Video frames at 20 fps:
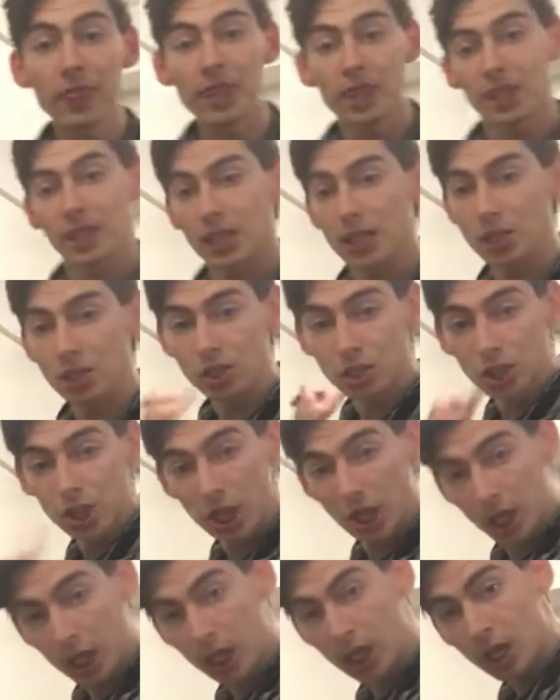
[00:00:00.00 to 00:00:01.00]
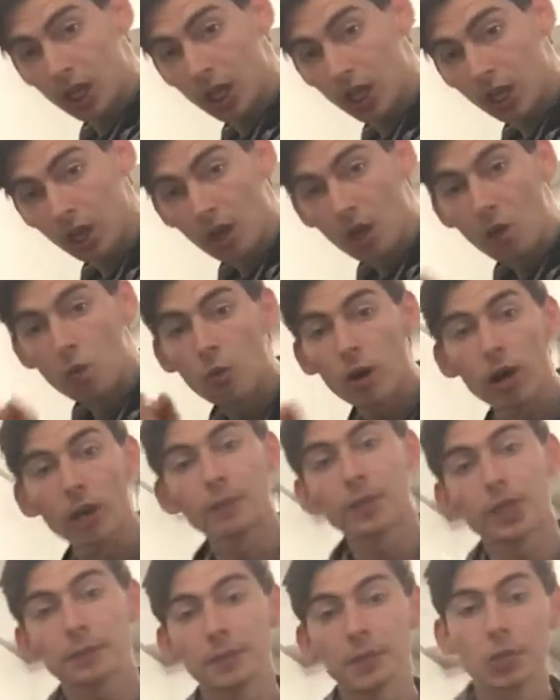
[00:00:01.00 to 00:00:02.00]
the kitchen where
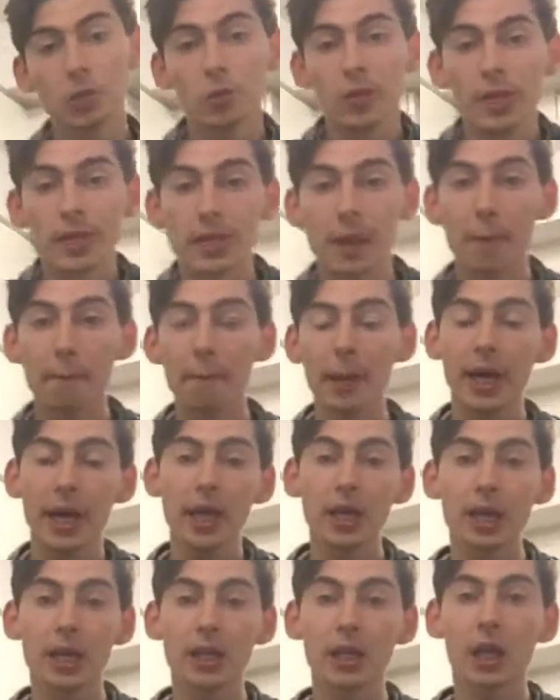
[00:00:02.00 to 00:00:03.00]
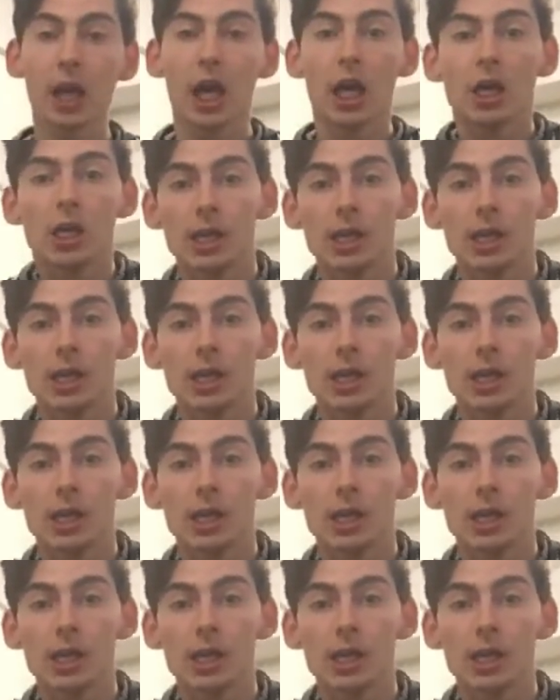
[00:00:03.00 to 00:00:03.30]
I'm going to be doing some baking.